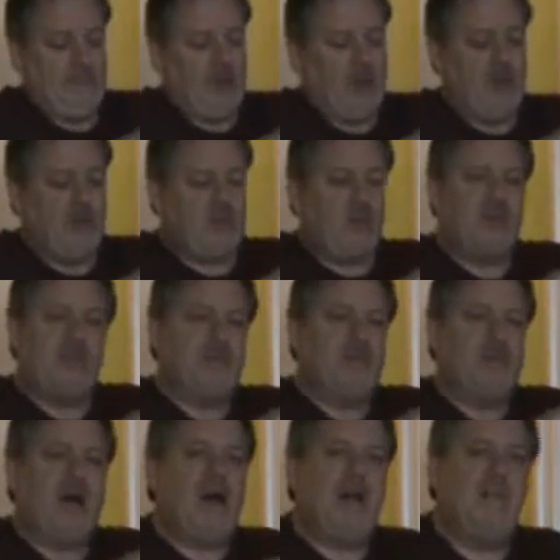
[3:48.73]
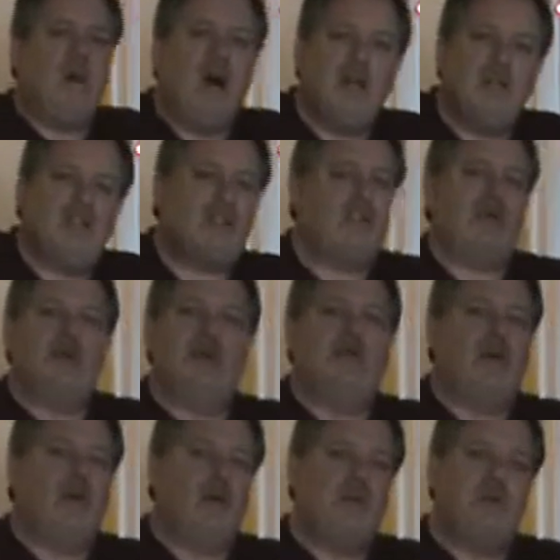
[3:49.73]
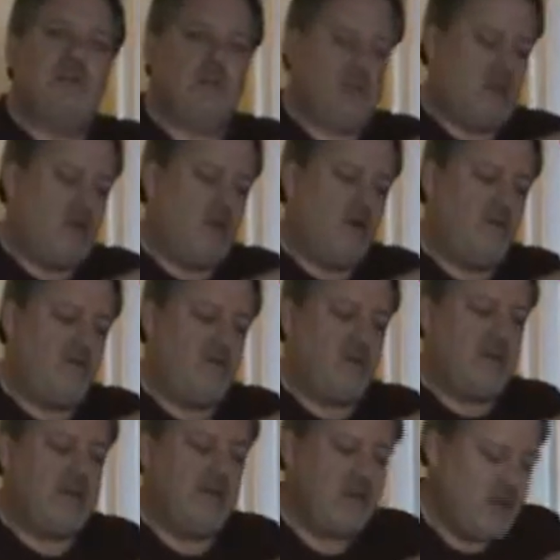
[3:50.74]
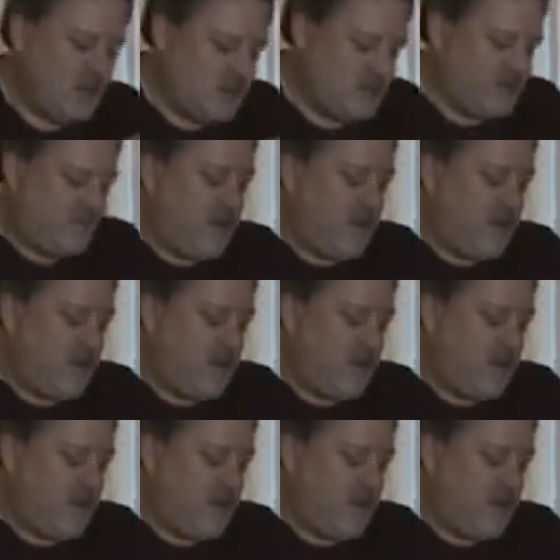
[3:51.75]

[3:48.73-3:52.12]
He always wants to buy a monster, and I've always said no for years.